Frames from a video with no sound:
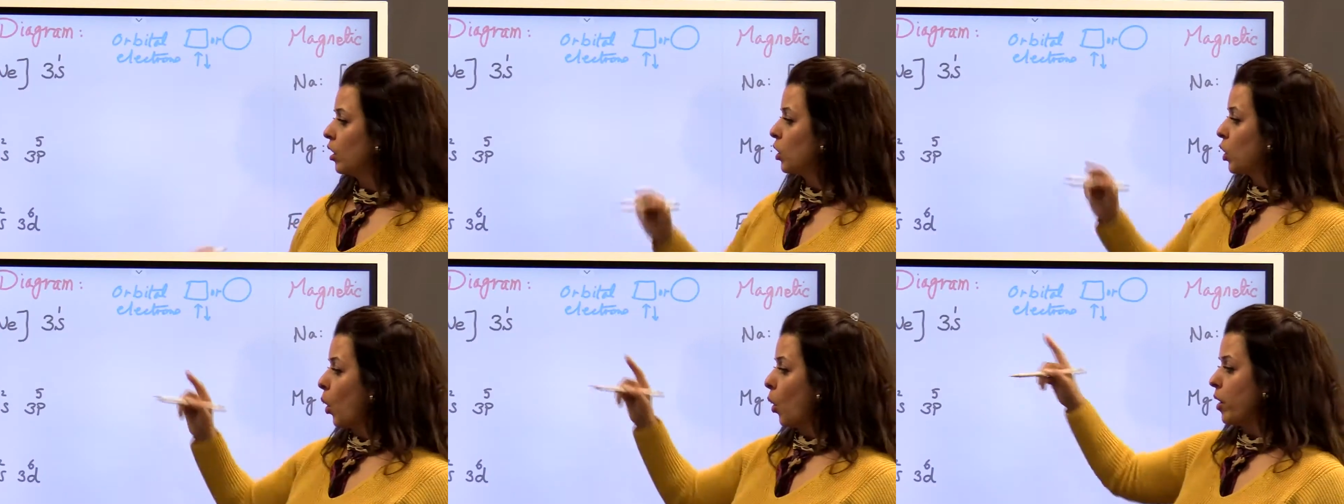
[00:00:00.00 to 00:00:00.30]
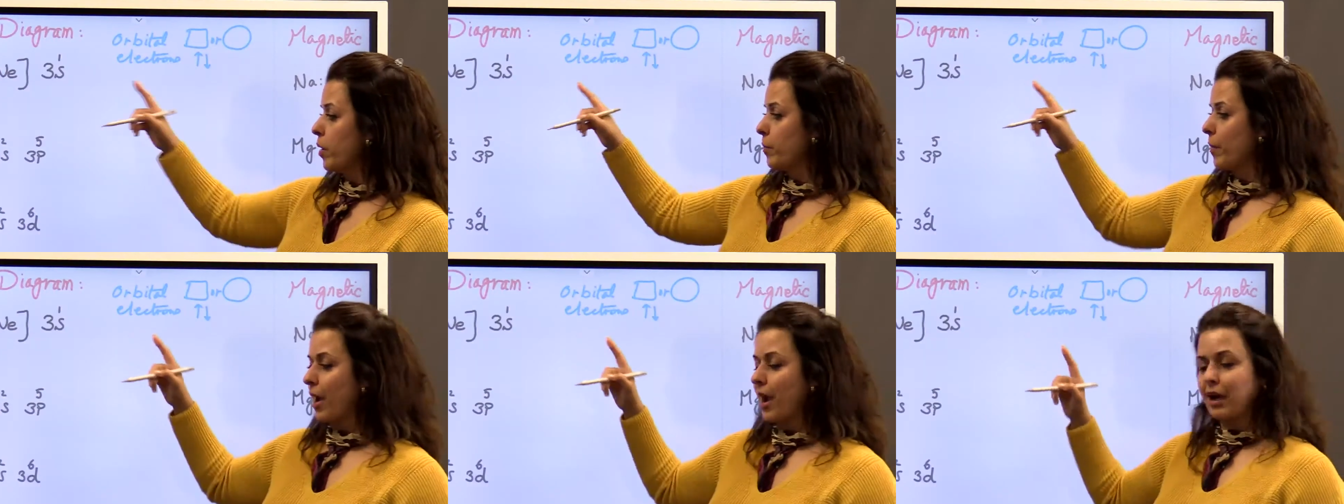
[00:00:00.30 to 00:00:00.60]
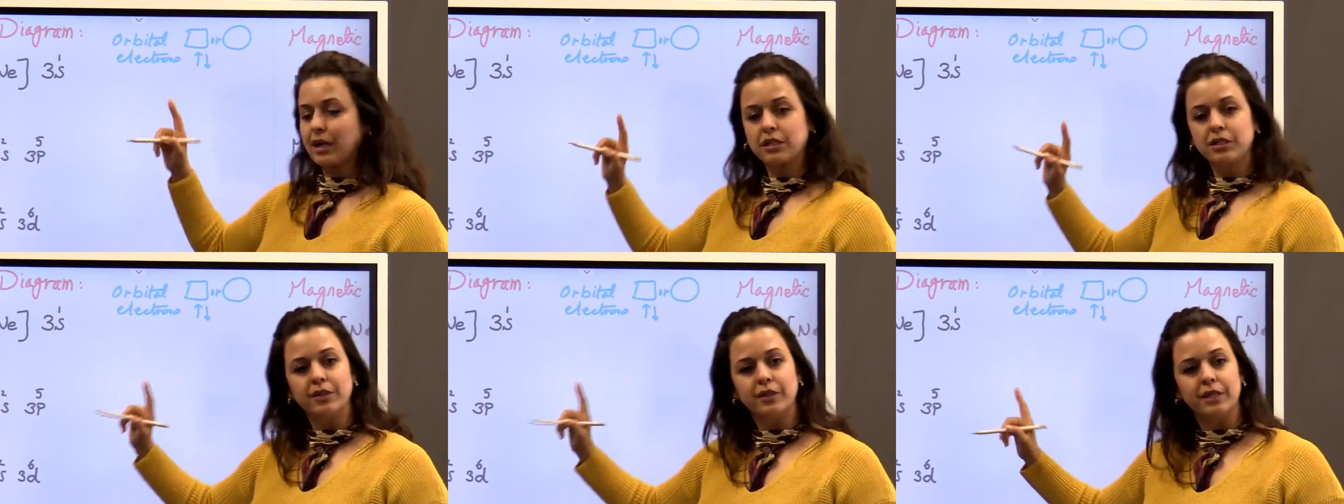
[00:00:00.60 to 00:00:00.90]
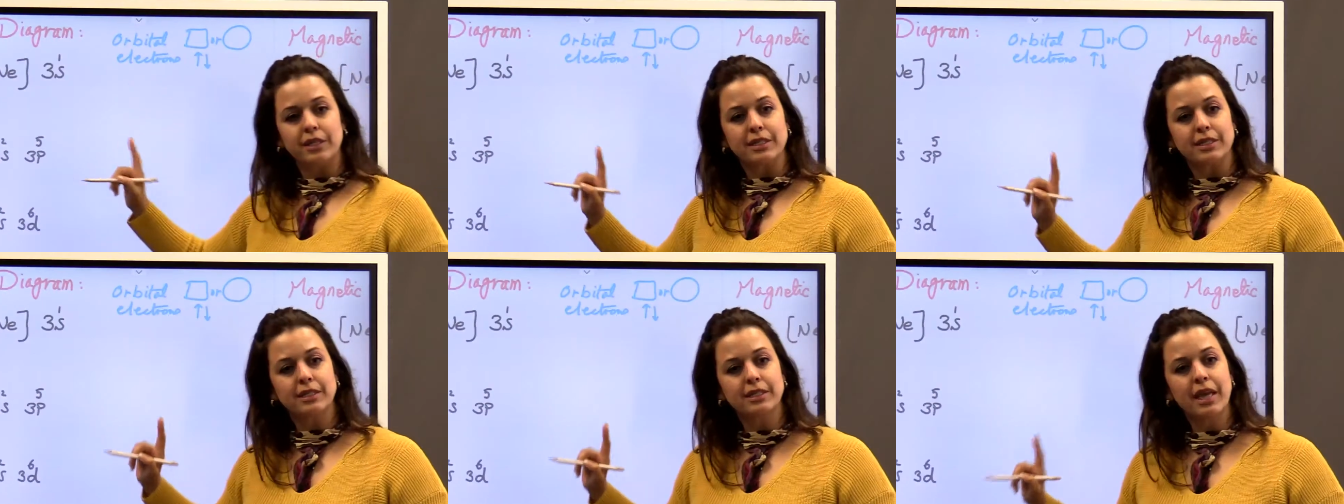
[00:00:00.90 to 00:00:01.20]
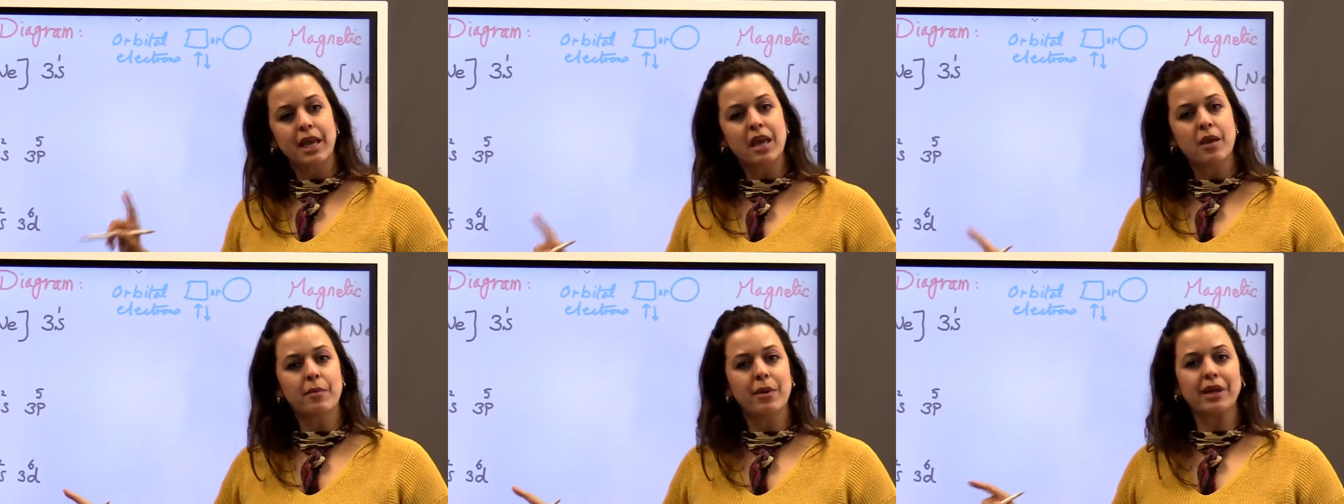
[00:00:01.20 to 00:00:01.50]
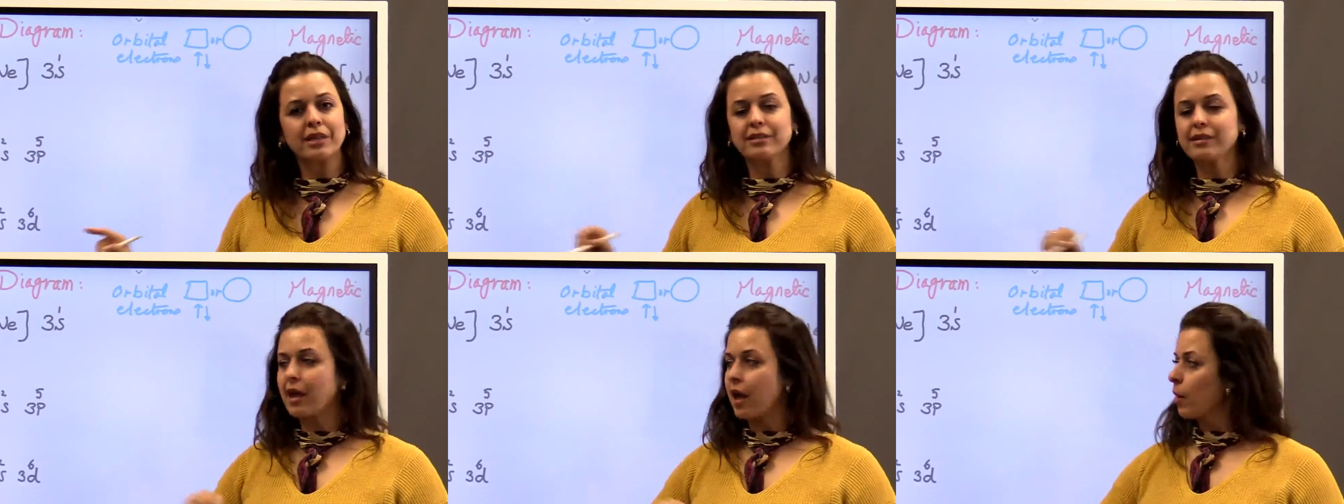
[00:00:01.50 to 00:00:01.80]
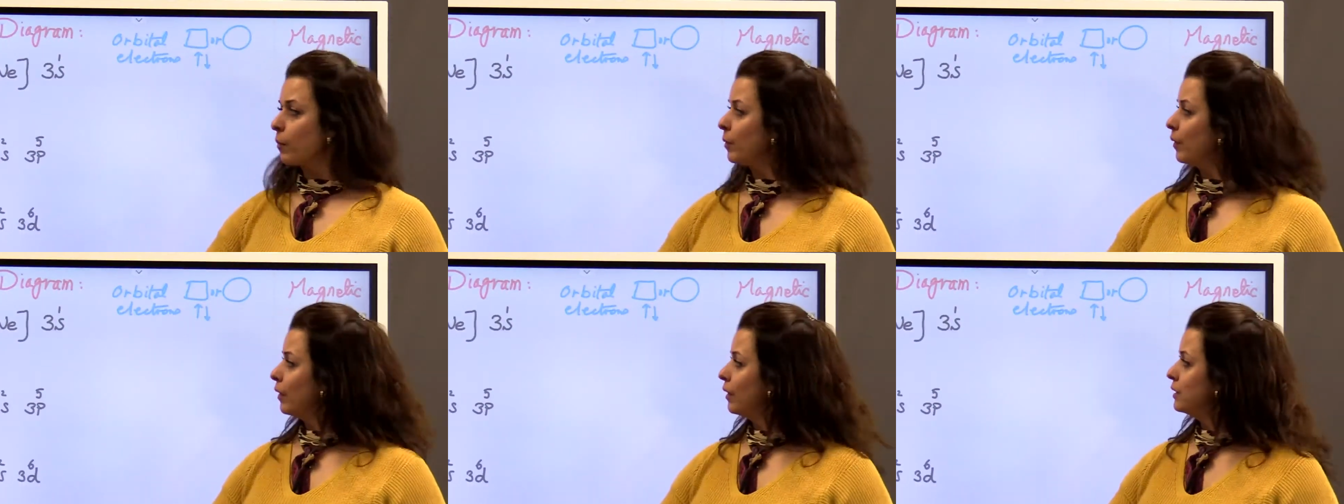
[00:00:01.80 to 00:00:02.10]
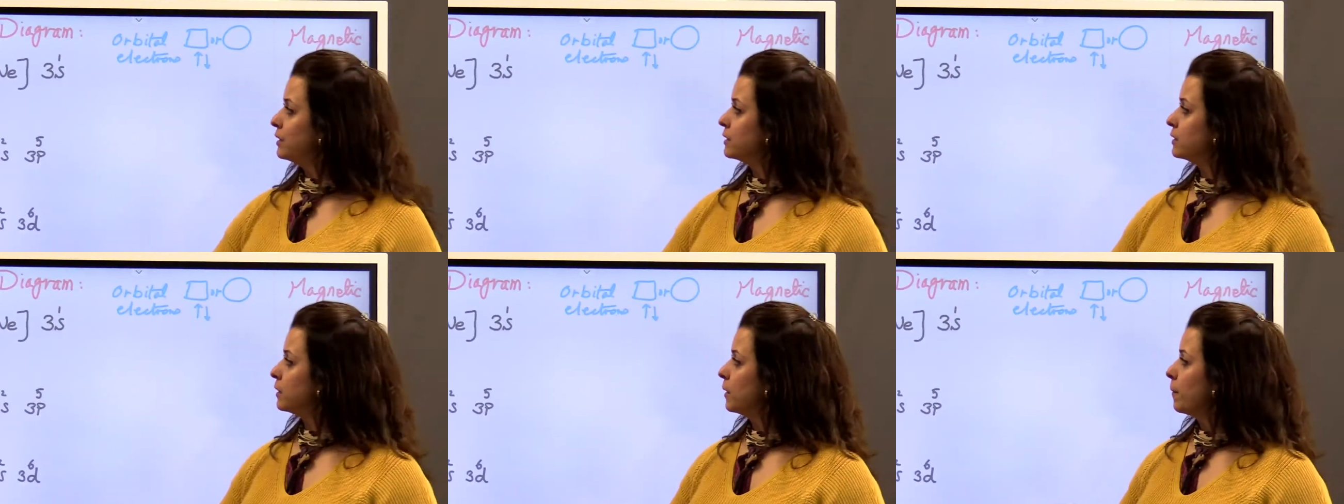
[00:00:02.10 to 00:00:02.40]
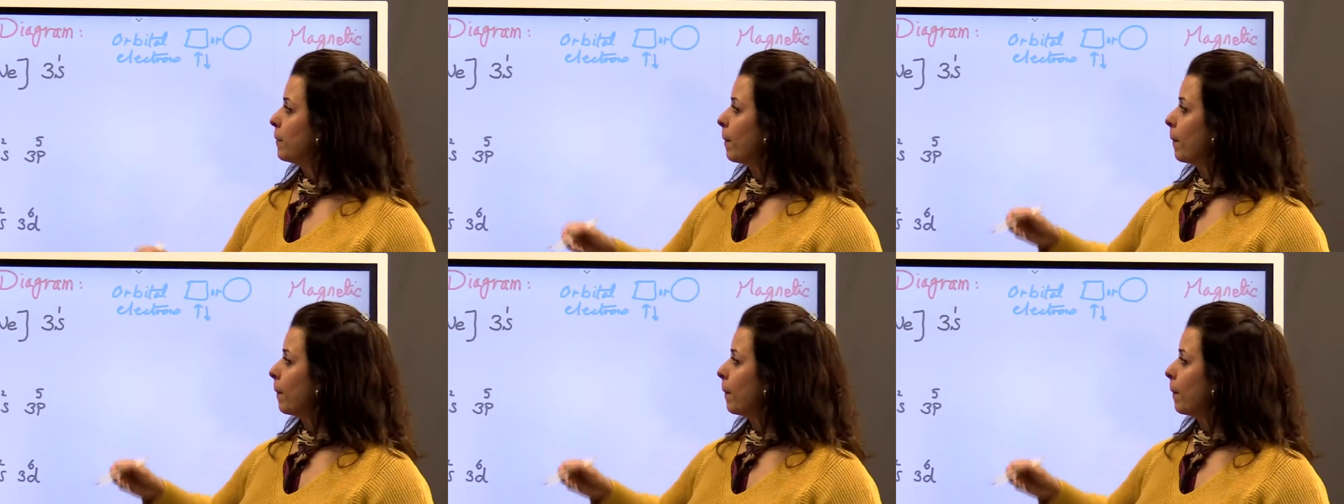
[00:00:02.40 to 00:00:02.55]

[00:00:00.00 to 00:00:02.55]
going back to the same examples,